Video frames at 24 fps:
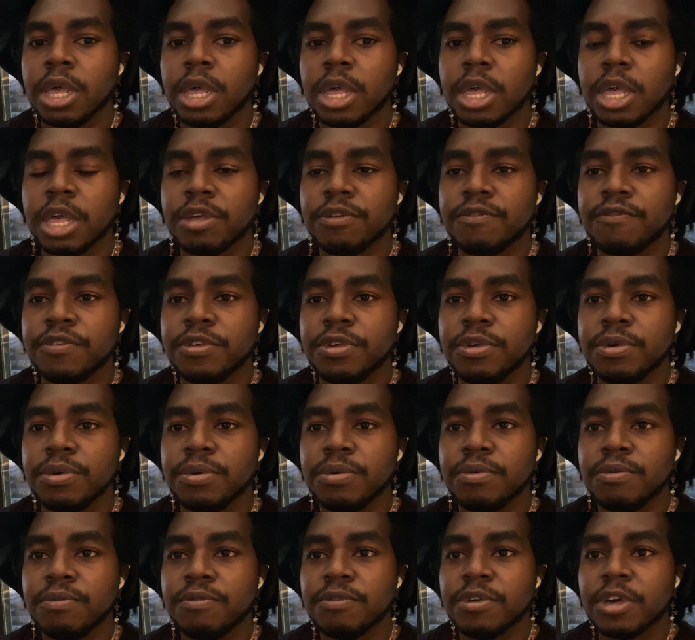if
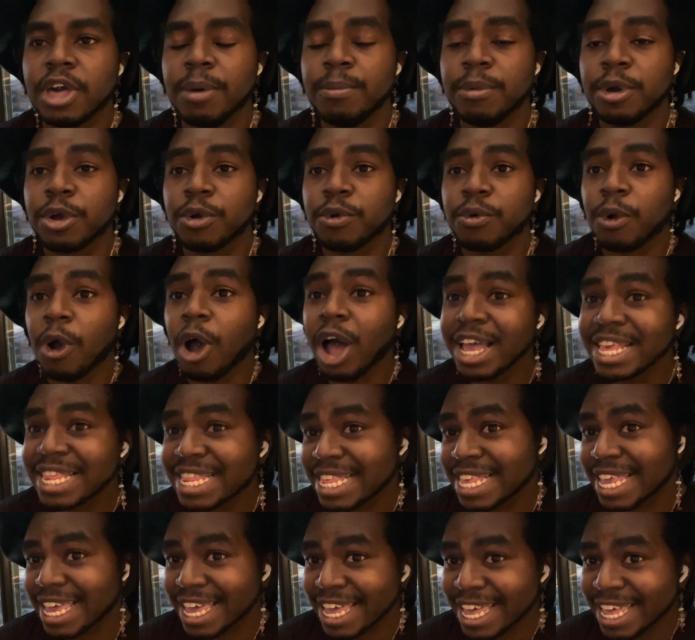you come
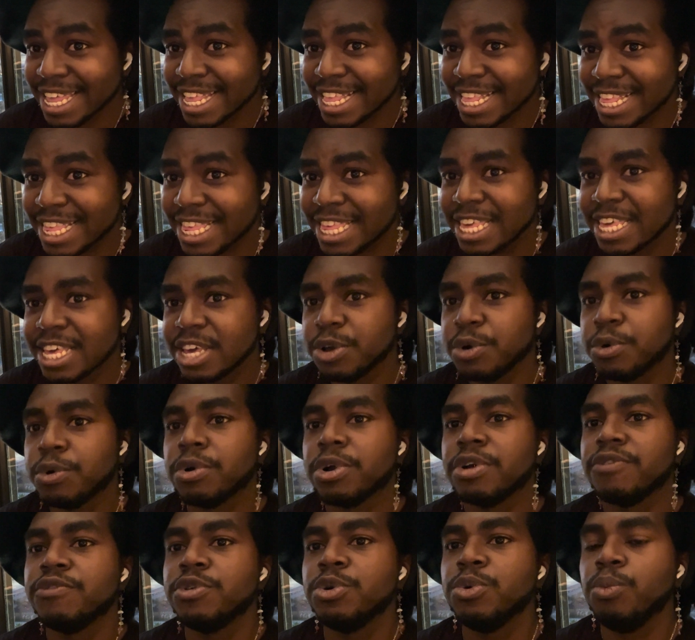across it,
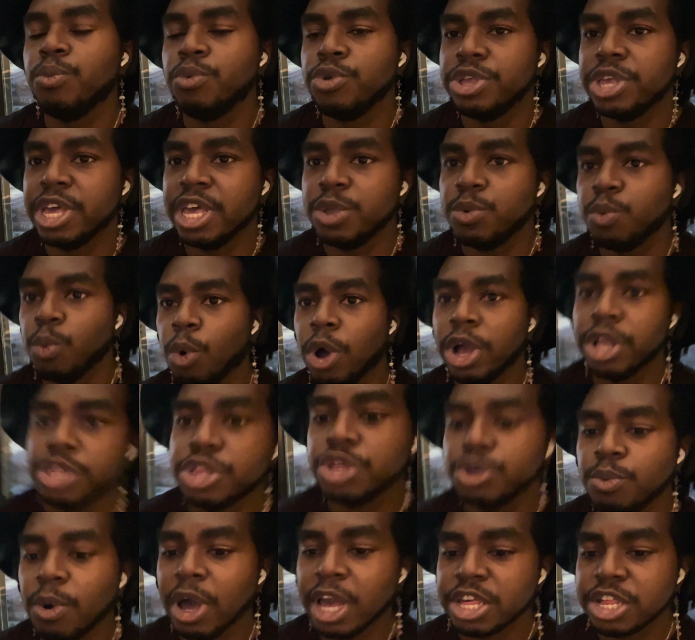or if you did want
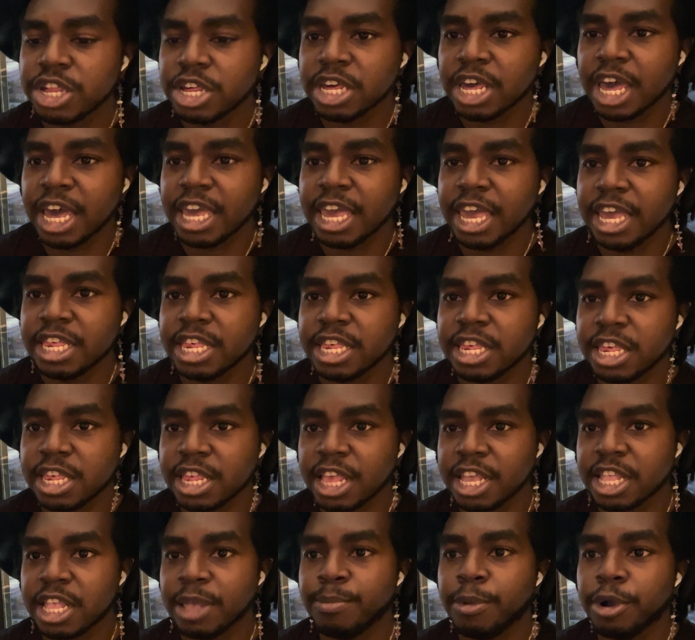to watch it, I guess this is
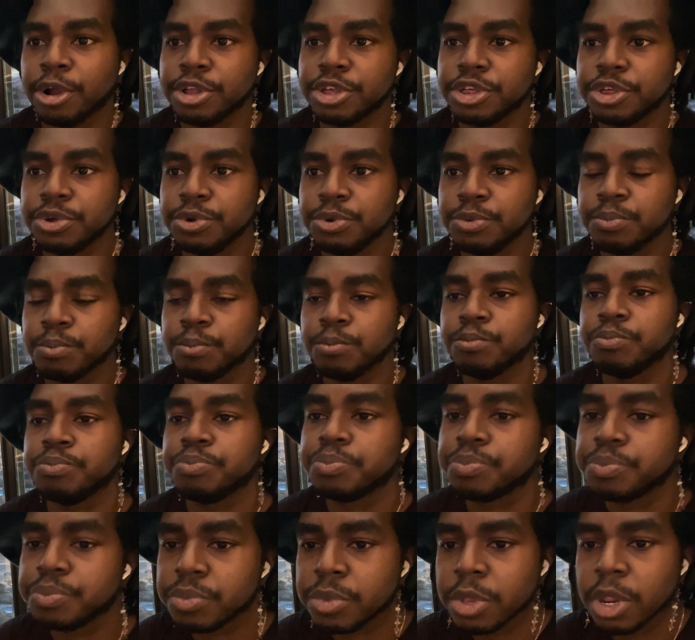like the part 2.
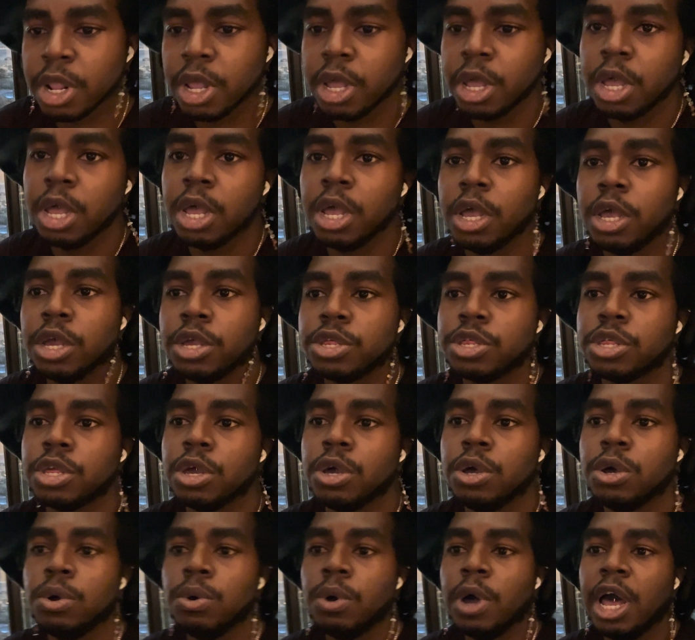
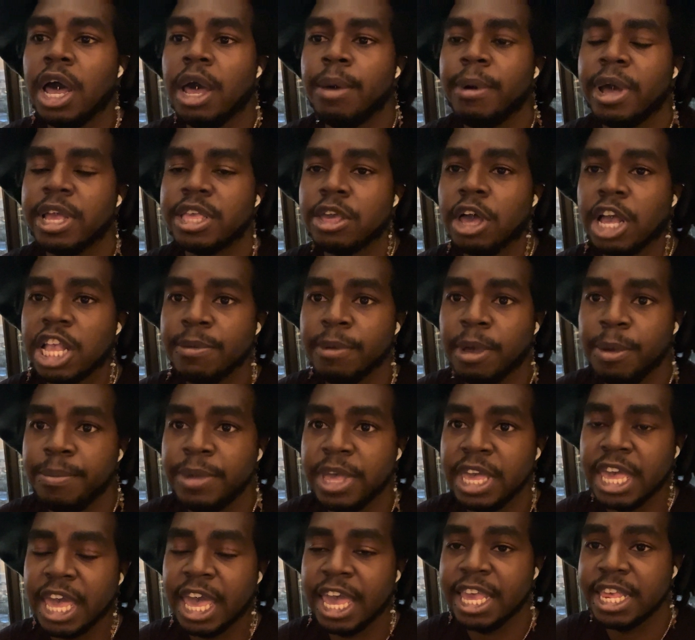So I talked about
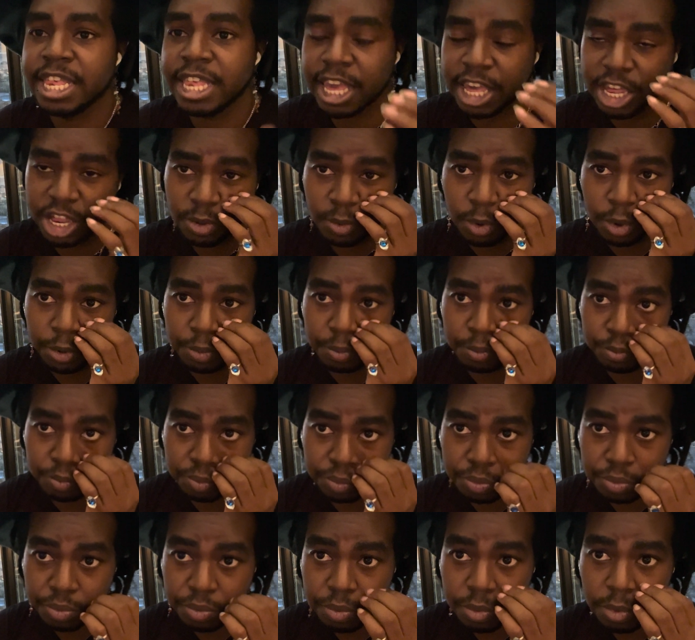being asexual,
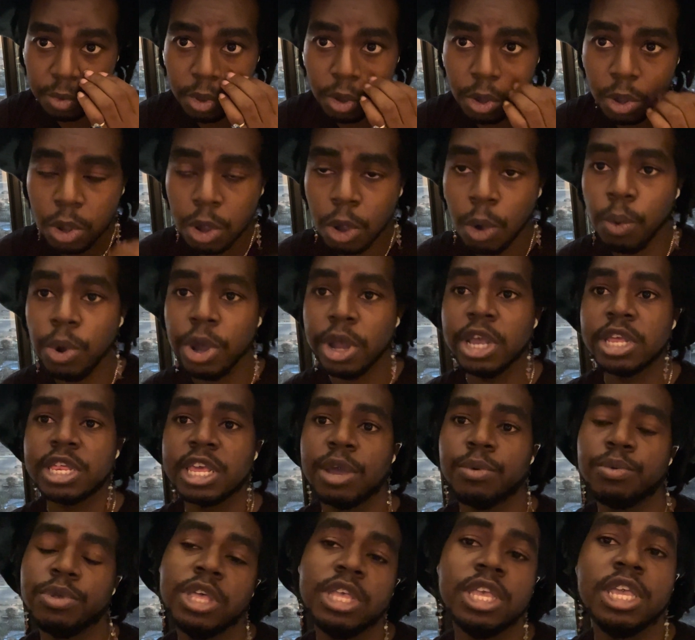whereas
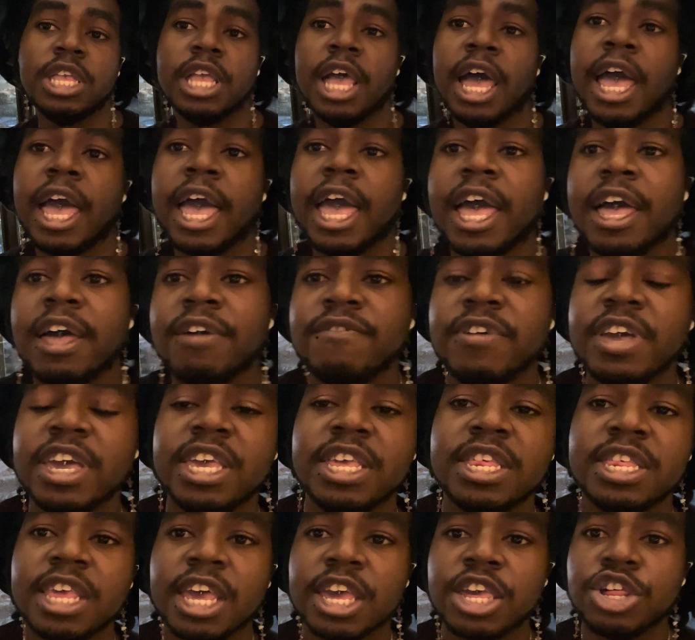I really did not have
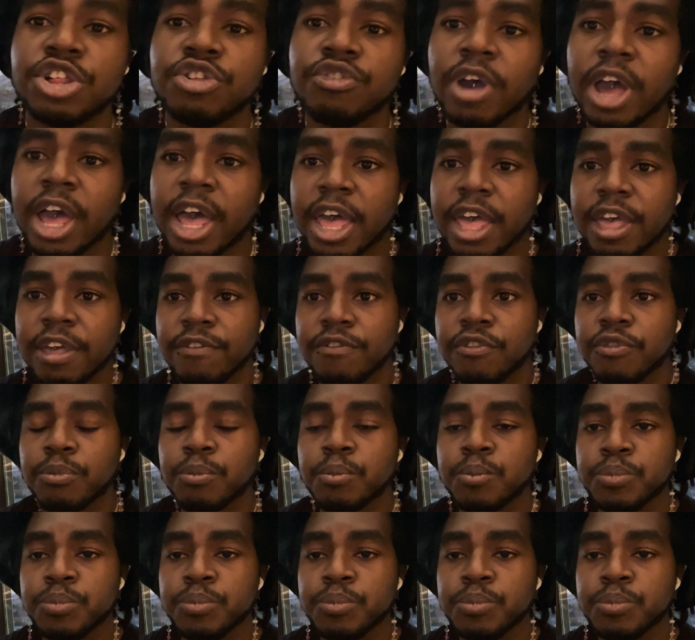a sex drive.